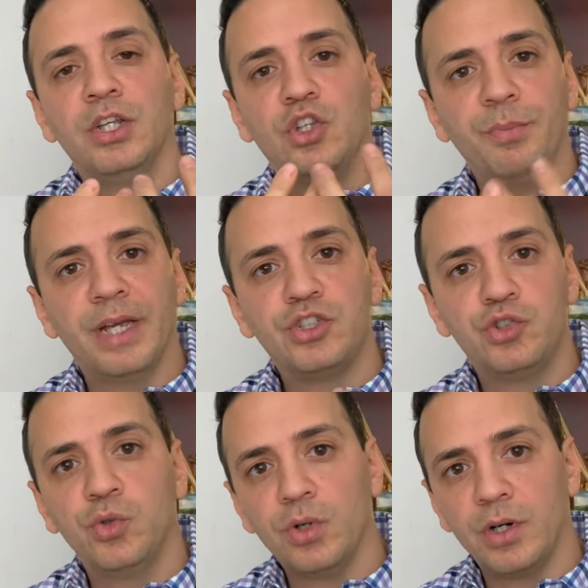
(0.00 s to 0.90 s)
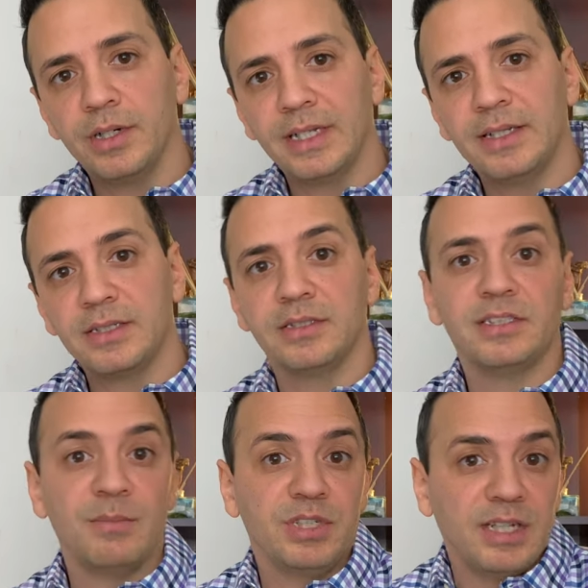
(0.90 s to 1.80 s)
to make sure that this is
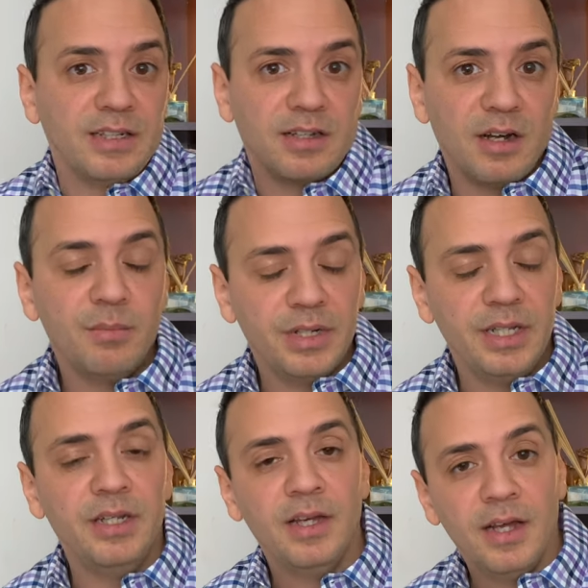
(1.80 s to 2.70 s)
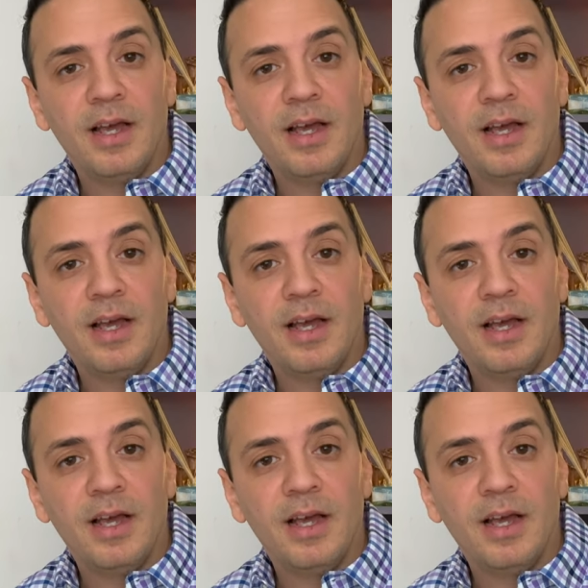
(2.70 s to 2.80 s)
something that the company